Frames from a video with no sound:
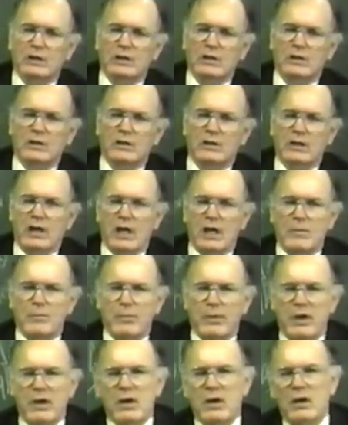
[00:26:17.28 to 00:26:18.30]
that
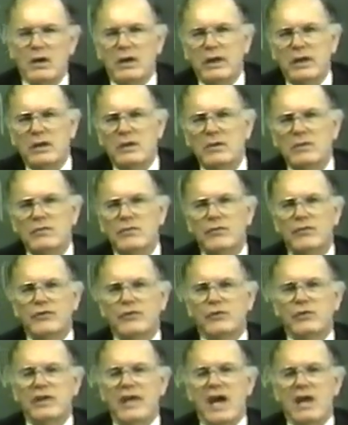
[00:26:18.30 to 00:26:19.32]
apparently
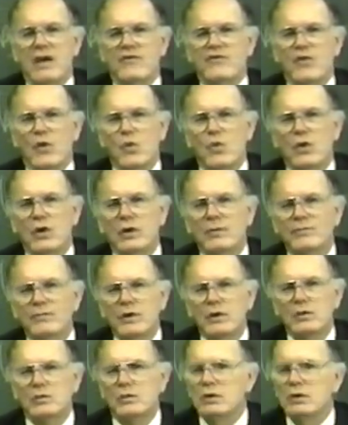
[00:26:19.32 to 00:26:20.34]
three out of four
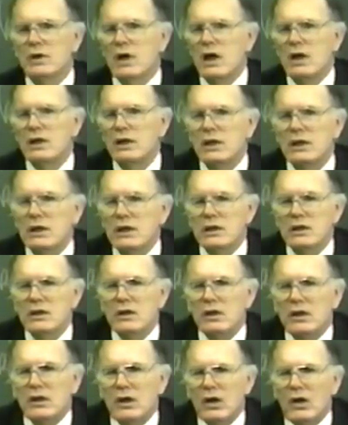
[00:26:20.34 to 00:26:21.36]
will not heed the
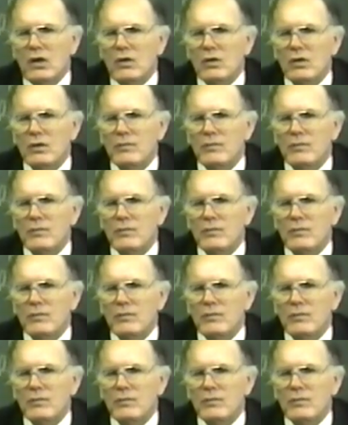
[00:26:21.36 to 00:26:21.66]
call.